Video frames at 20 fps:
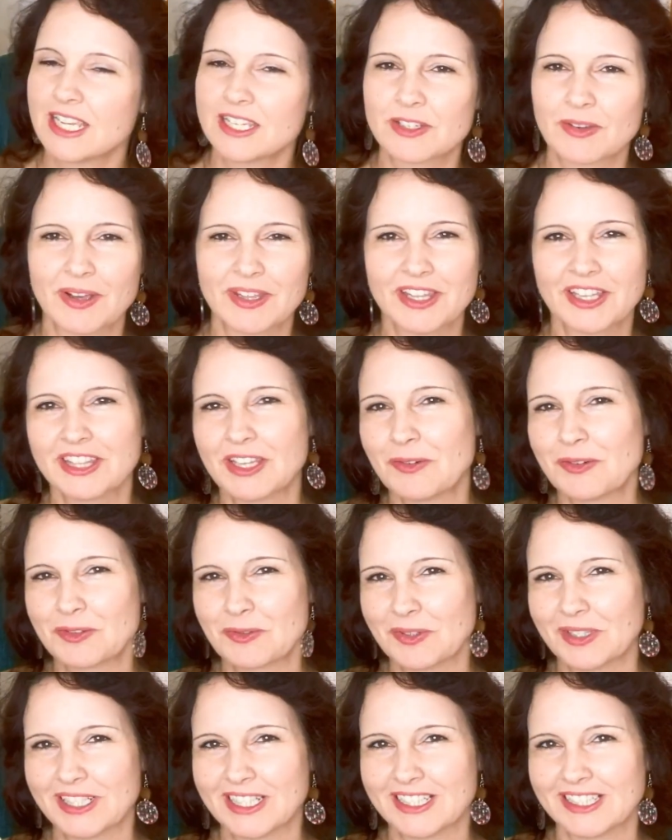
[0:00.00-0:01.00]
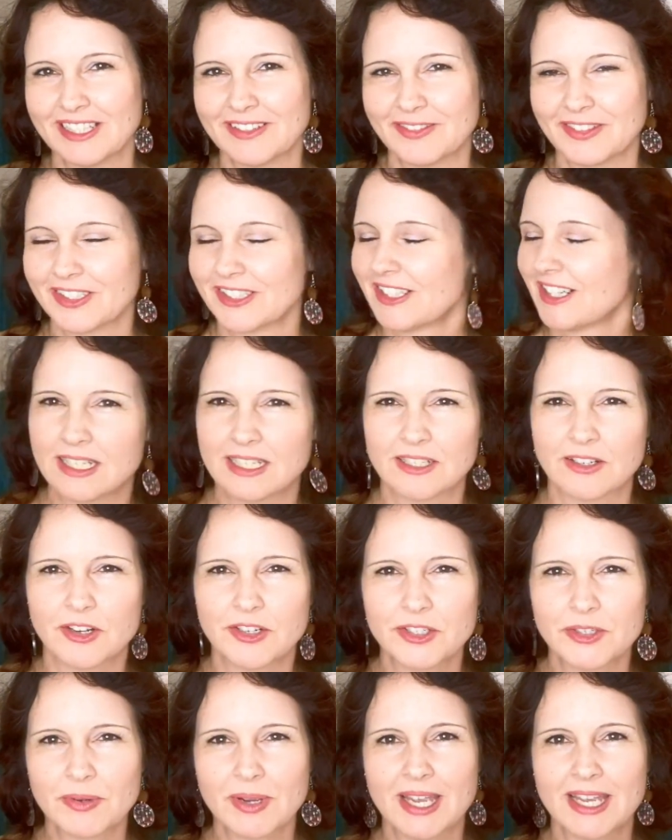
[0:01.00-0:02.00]
So I thought that was really clever. It
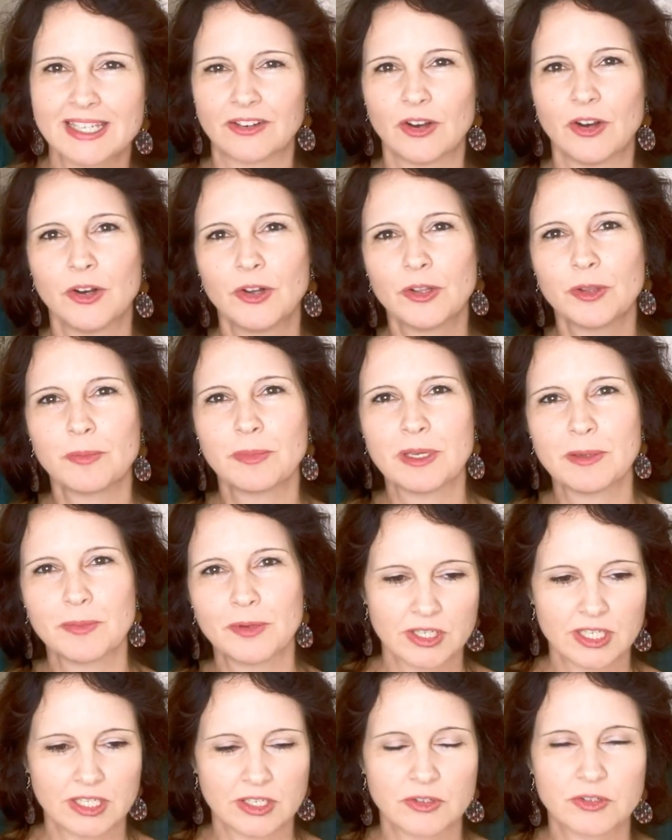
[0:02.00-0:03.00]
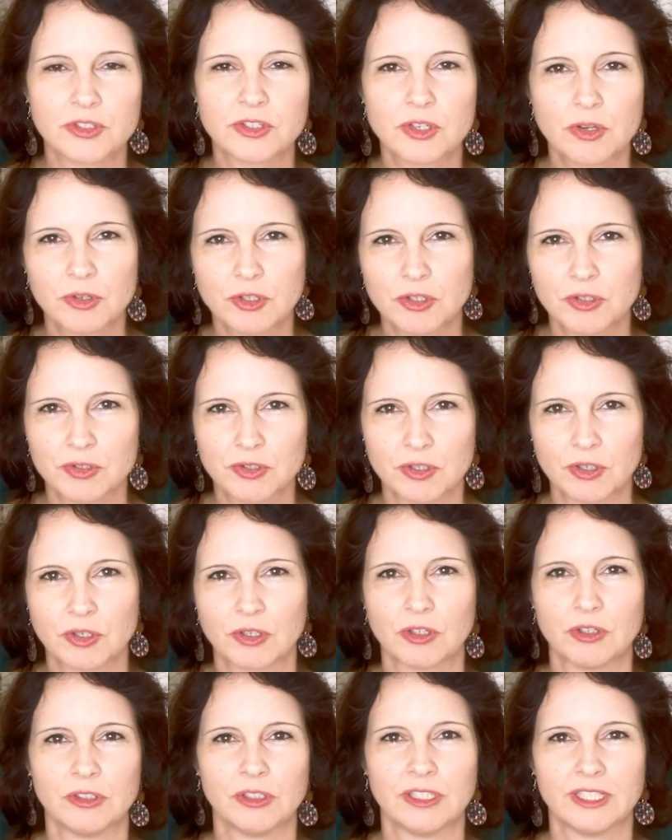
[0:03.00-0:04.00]
also has all the people in her social
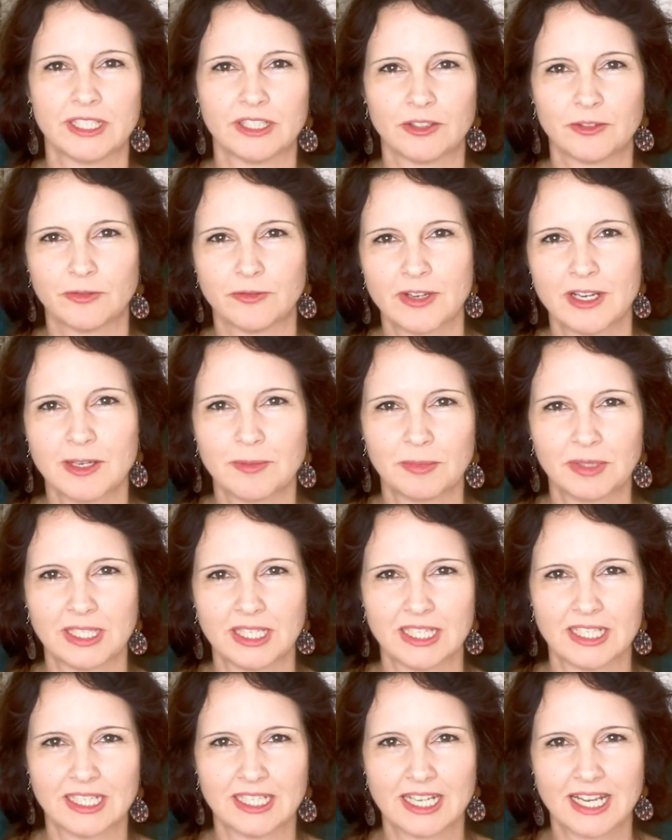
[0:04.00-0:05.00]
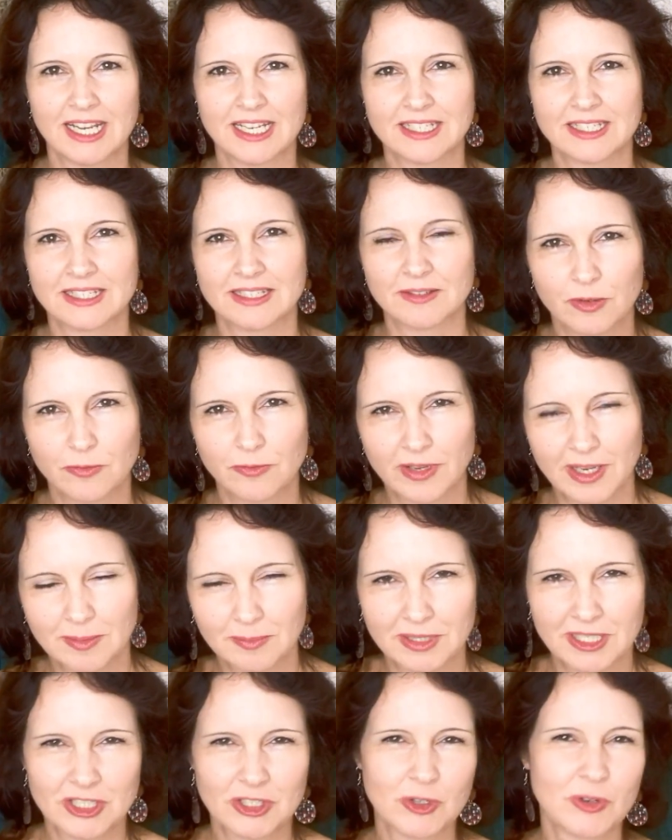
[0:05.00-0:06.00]
circle and her family, and it has
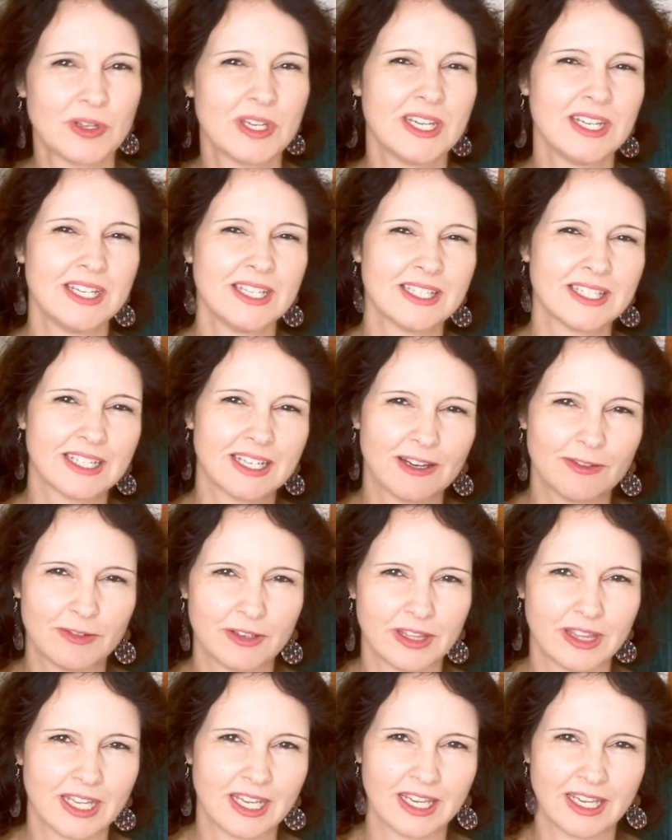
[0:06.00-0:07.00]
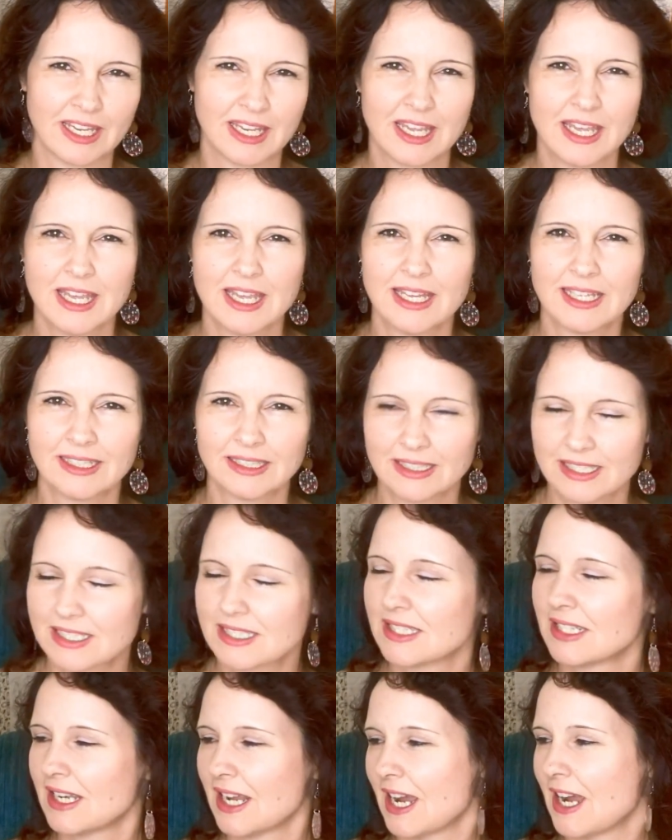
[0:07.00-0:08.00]
family trees and everything
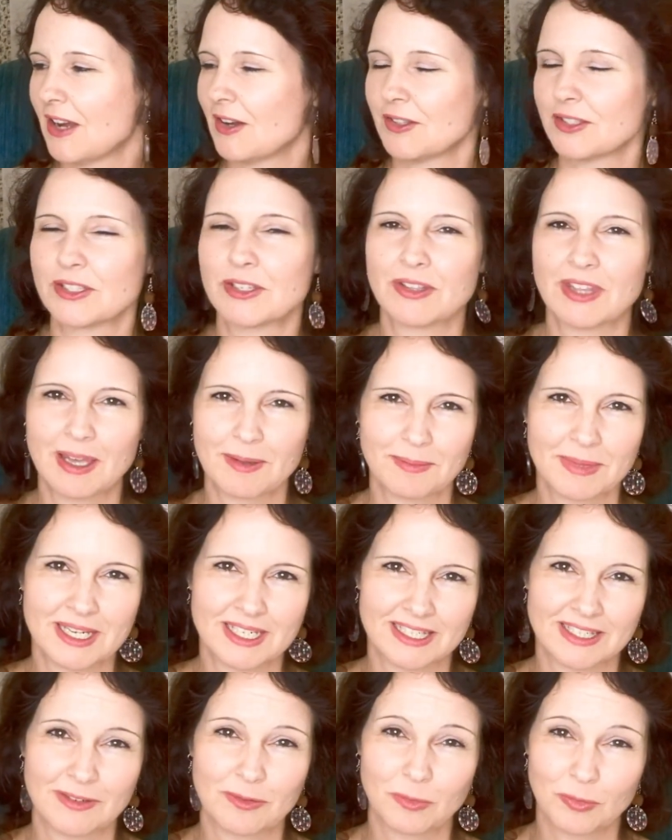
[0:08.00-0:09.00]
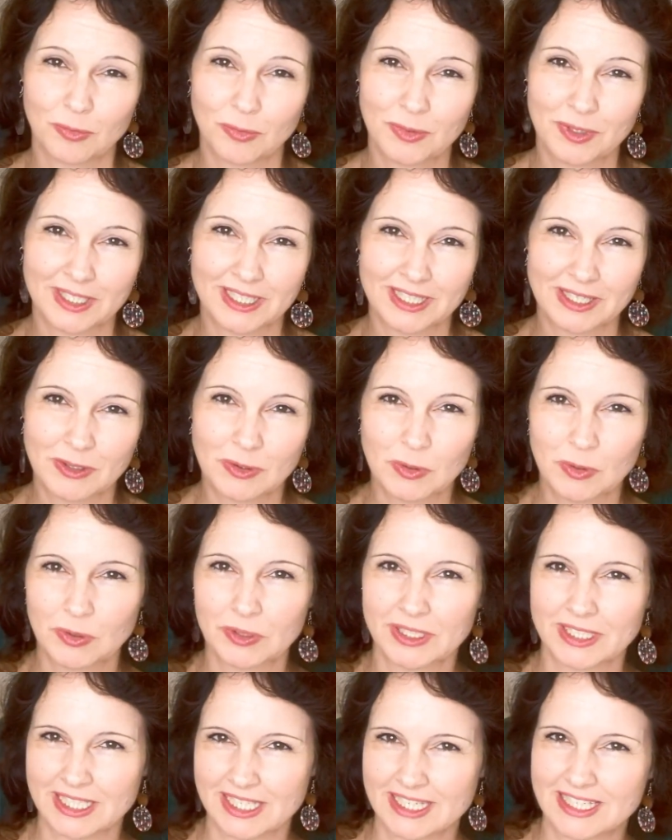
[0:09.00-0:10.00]
listed out, so that makes it really
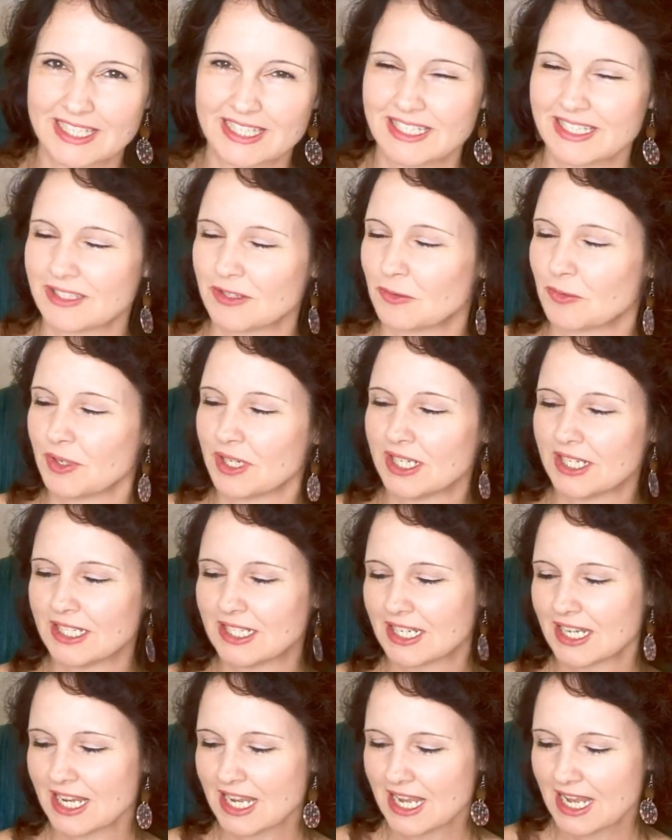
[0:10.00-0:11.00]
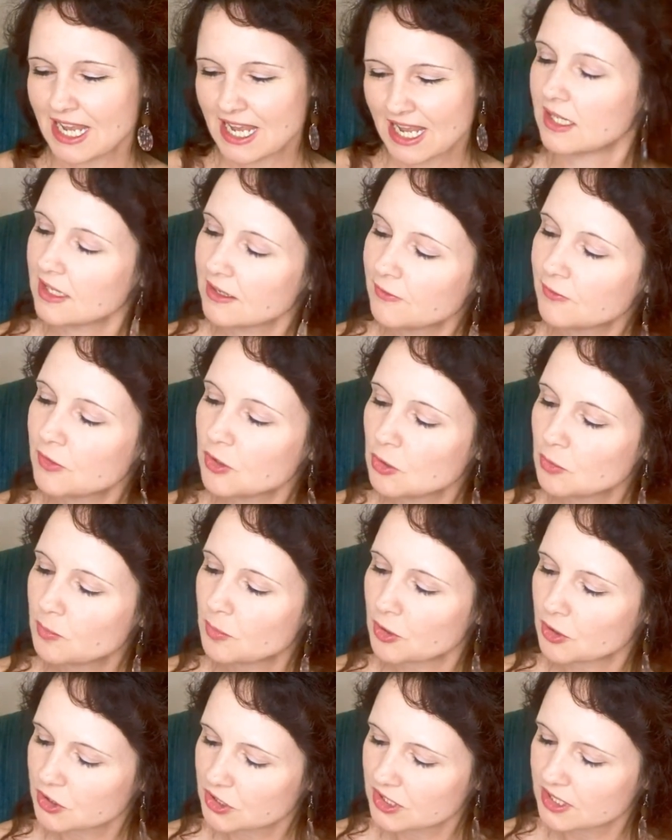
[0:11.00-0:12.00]
cool and easy to read. If you
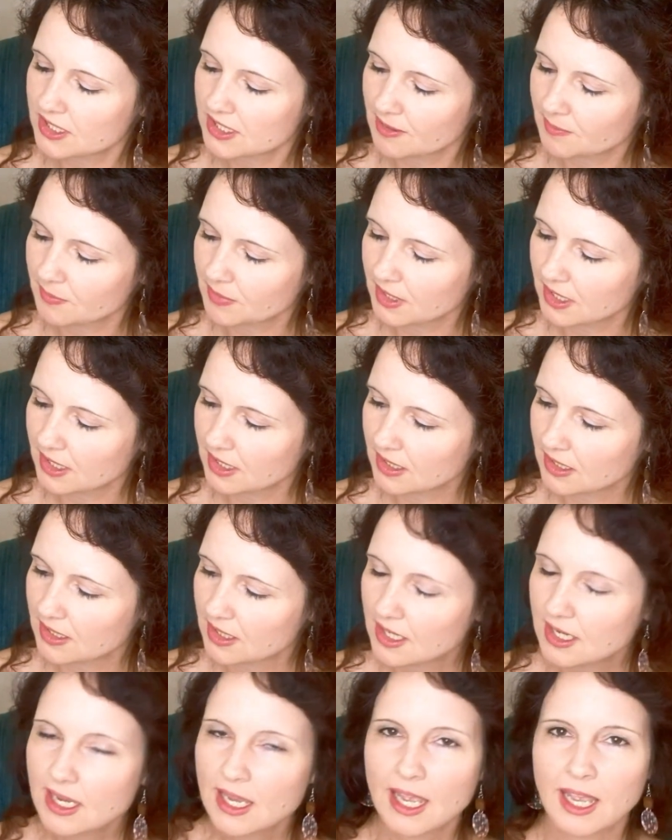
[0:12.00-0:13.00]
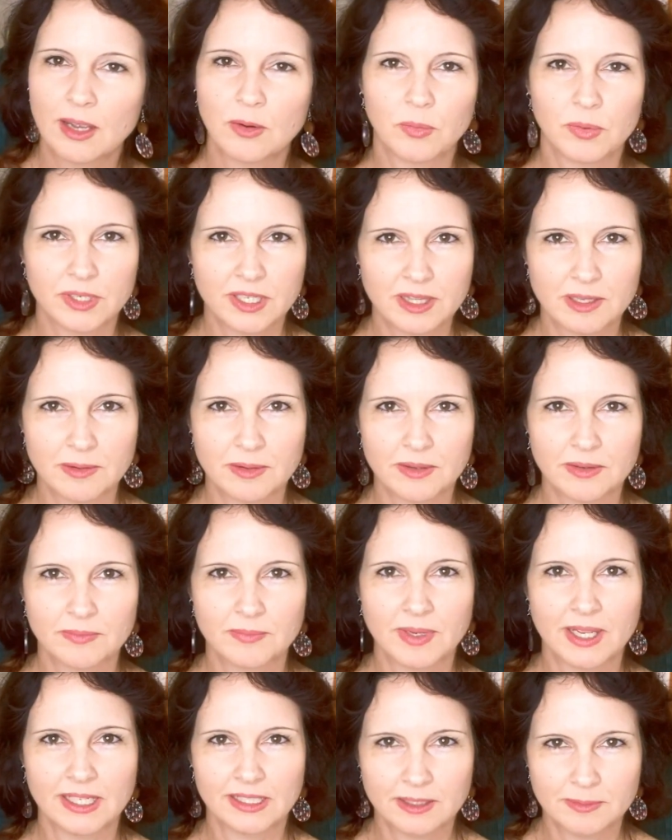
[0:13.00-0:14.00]
purchase something at one of the
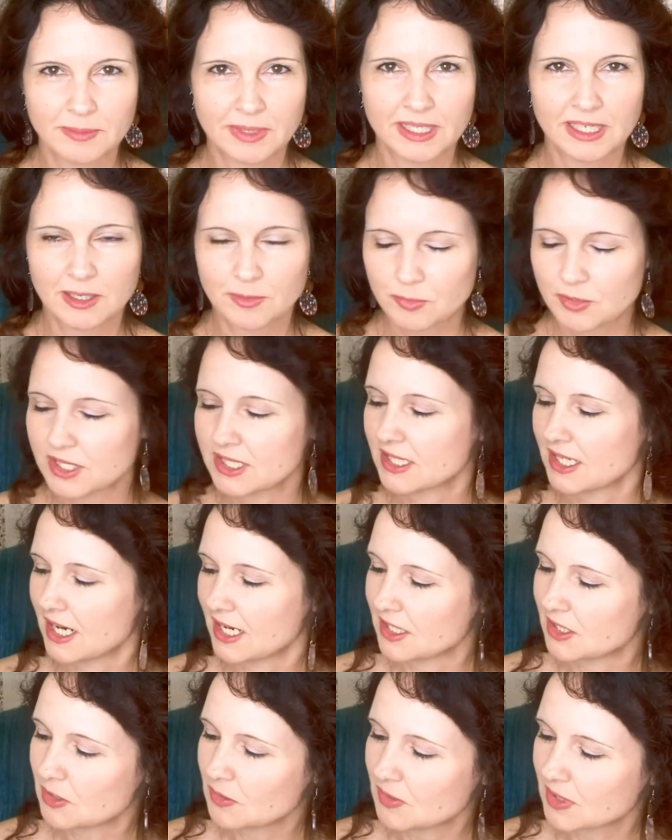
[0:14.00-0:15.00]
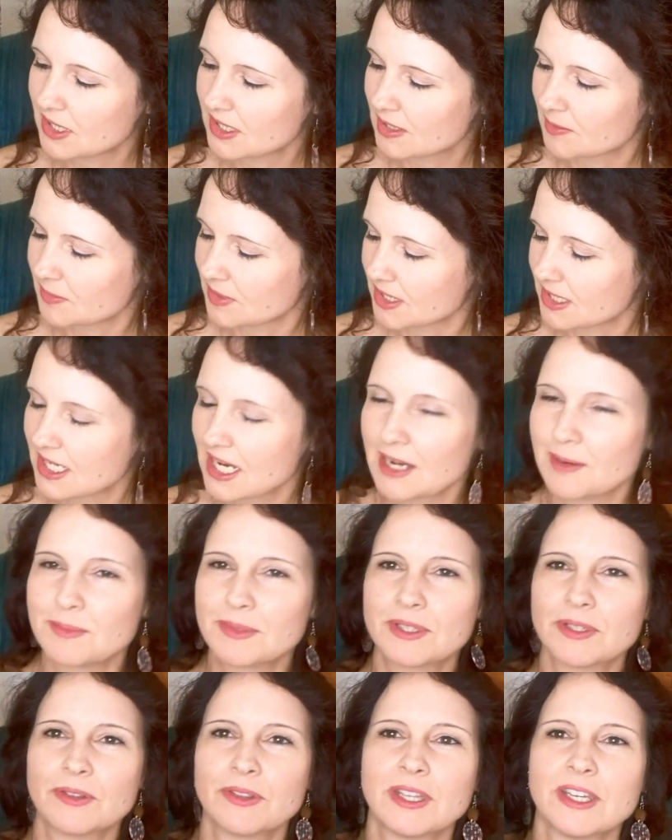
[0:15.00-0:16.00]
Ella Montgomery sites, you get some stamps.
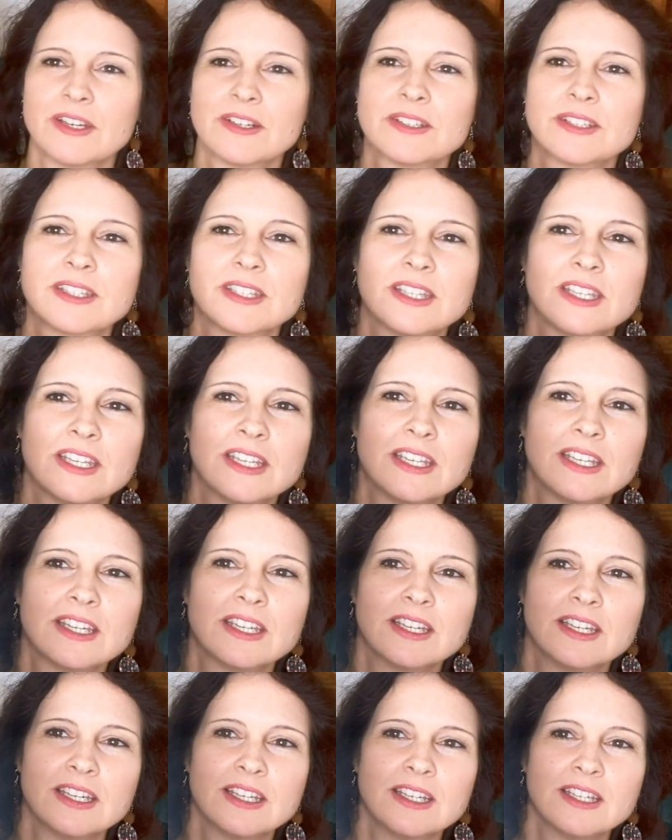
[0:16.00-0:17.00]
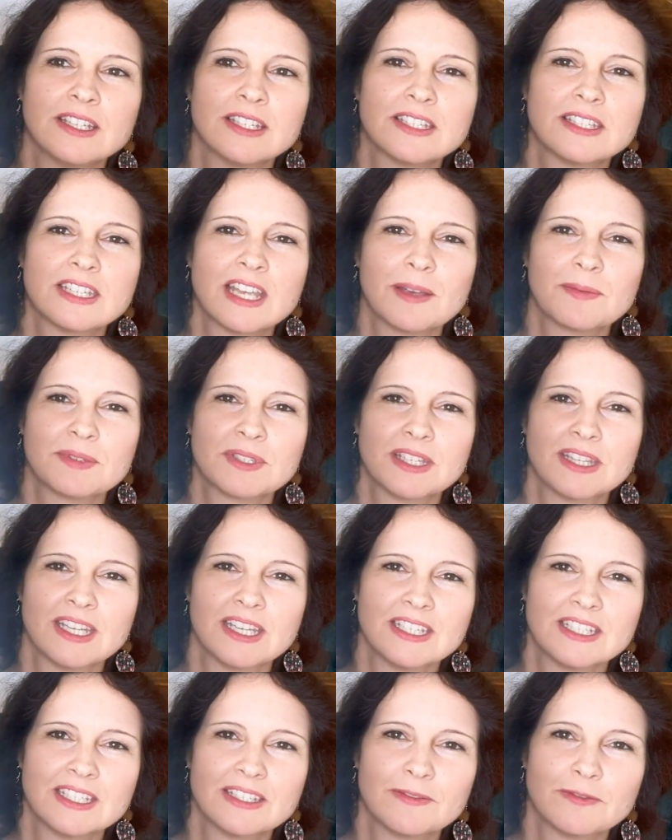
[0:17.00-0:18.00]
So there's the stamps that
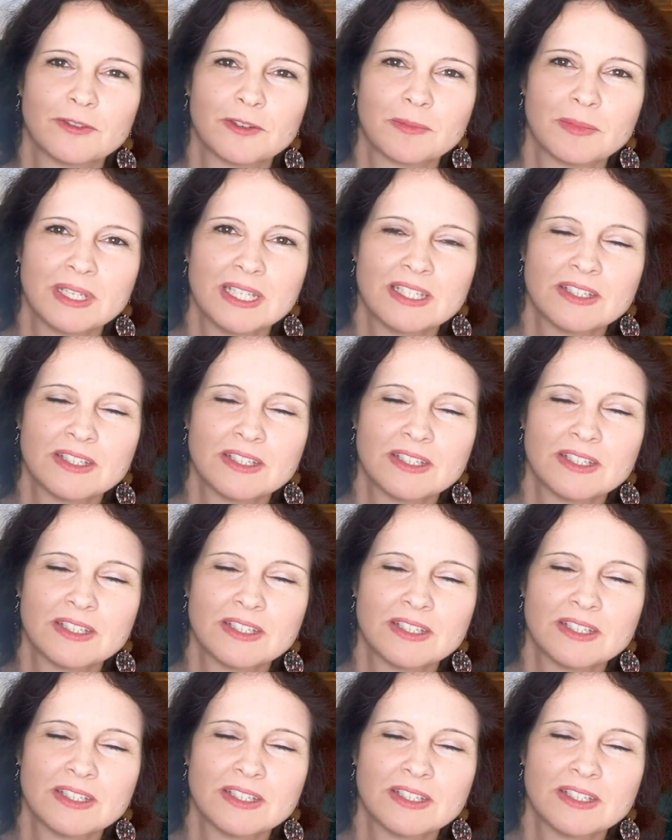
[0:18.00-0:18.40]
they did for me.